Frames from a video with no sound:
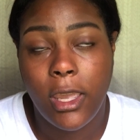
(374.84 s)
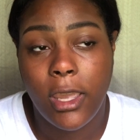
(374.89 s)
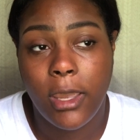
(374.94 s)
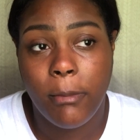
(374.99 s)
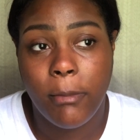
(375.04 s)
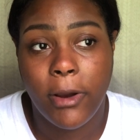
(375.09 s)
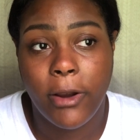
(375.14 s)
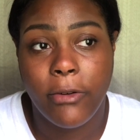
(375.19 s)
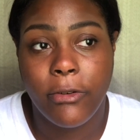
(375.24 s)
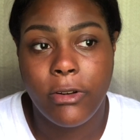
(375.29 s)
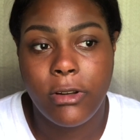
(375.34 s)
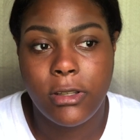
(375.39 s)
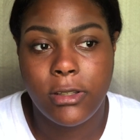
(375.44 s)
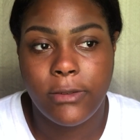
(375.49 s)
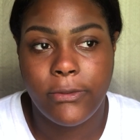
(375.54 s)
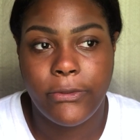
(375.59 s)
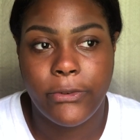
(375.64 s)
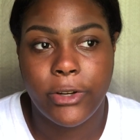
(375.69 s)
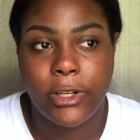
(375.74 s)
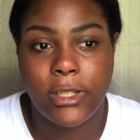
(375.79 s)
And my
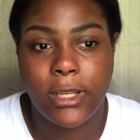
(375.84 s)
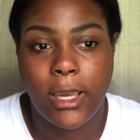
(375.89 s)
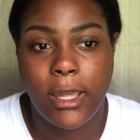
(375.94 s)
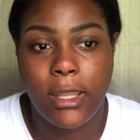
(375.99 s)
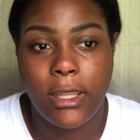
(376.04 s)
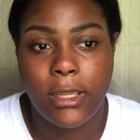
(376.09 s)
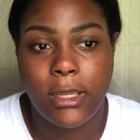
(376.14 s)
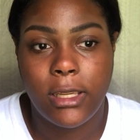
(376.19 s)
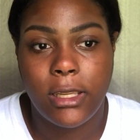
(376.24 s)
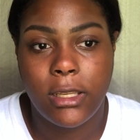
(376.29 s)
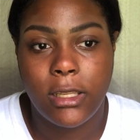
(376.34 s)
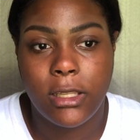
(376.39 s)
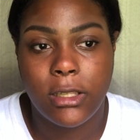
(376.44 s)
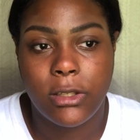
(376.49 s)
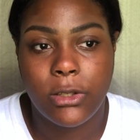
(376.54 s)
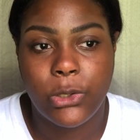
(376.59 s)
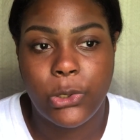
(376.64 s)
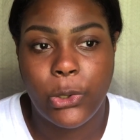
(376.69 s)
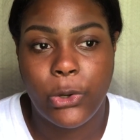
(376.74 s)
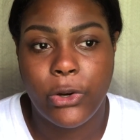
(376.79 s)
reason for telling
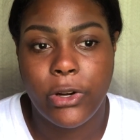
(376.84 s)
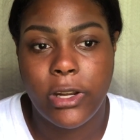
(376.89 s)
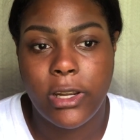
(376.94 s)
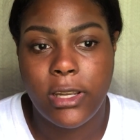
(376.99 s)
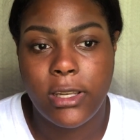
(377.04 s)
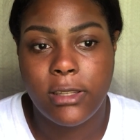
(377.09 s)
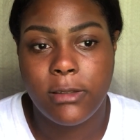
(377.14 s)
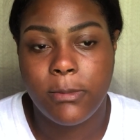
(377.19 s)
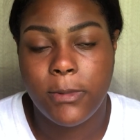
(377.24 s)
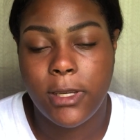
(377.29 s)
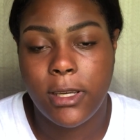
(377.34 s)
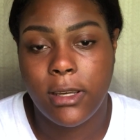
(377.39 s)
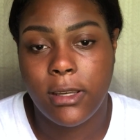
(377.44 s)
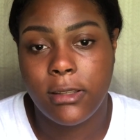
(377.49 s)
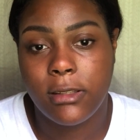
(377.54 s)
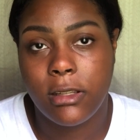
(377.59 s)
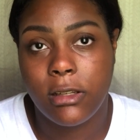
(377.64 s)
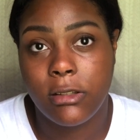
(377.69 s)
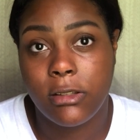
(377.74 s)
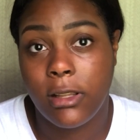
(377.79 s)
this story is
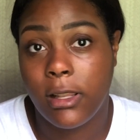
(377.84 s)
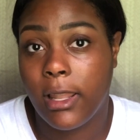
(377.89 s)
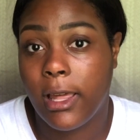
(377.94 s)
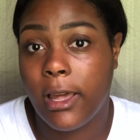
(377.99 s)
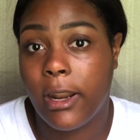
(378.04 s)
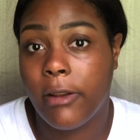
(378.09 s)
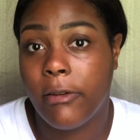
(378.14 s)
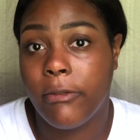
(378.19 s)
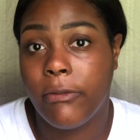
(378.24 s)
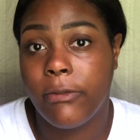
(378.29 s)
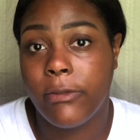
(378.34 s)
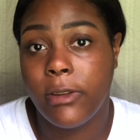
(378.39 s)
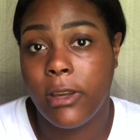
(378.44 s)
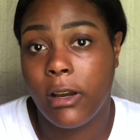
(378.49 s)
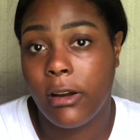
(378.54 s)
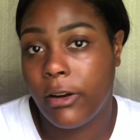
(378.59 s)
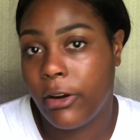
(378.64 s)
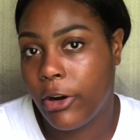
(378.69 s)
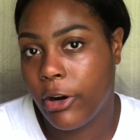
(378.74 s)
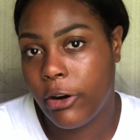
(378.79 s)
because there's a lot of
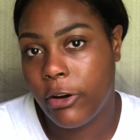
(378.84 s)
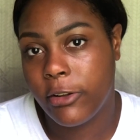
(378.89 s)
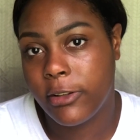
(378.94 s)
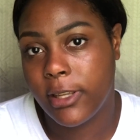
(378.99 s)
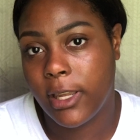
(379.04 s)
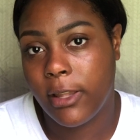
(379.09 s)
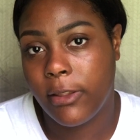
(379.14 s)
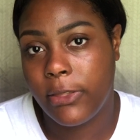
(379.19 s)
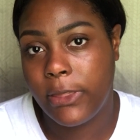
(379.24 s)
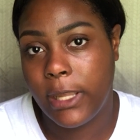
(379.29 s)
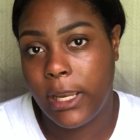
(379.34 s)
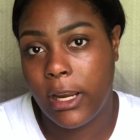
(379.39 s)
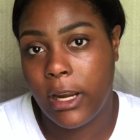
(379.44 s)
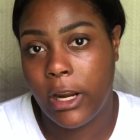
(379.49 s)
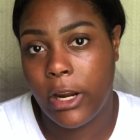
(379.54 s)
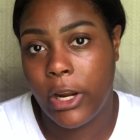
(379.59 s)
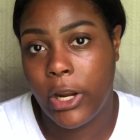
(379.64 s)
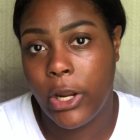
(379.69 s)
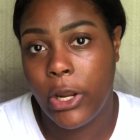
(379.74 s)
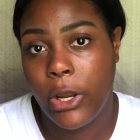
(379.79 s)
young girls out
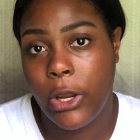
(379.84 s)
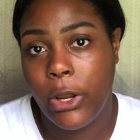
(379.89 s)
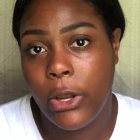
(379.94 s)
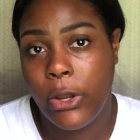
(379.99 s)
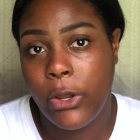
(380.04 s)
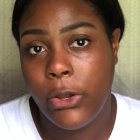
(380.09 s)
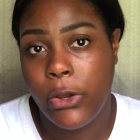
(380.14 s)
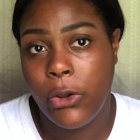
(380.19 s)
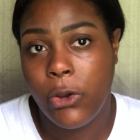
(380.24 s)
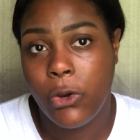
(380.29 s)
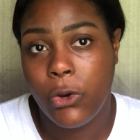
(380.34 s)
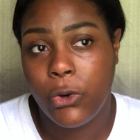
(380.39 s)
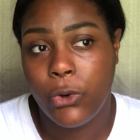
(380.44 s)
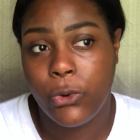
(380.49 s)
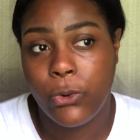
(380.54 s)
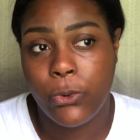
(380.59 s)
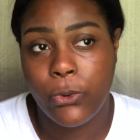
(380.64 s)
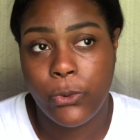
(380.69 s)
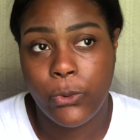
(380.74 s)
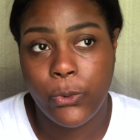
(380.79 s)
there
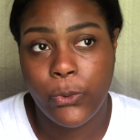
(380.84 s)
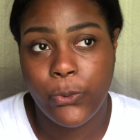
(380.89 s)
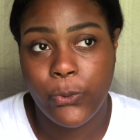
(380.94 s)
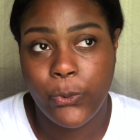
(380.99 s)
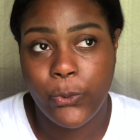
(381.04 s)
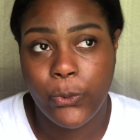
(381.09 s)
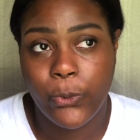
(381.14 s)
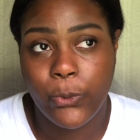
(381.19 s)
who